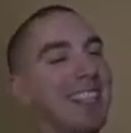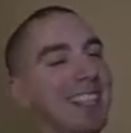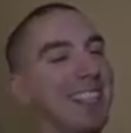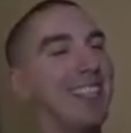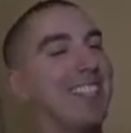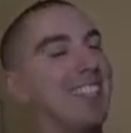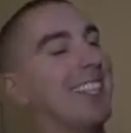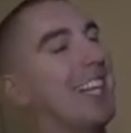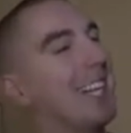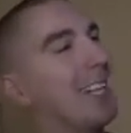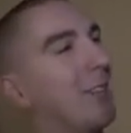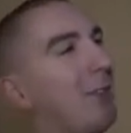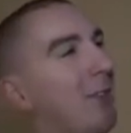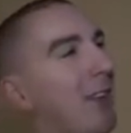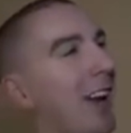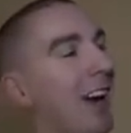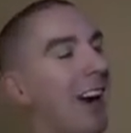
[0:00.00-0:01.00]
So you take the
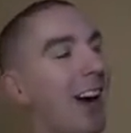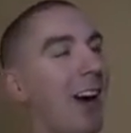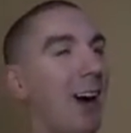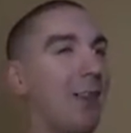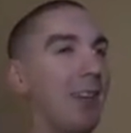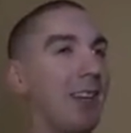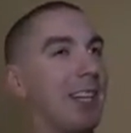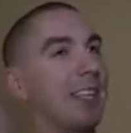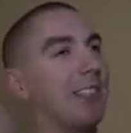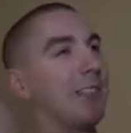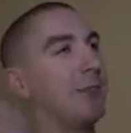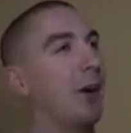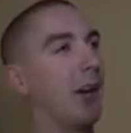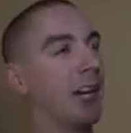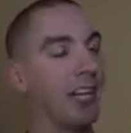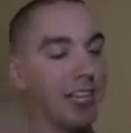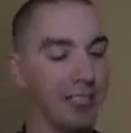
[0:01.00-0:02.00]
flare off and it's
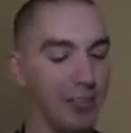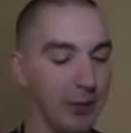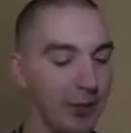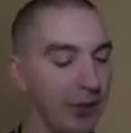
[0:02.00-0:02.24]
sparkling and you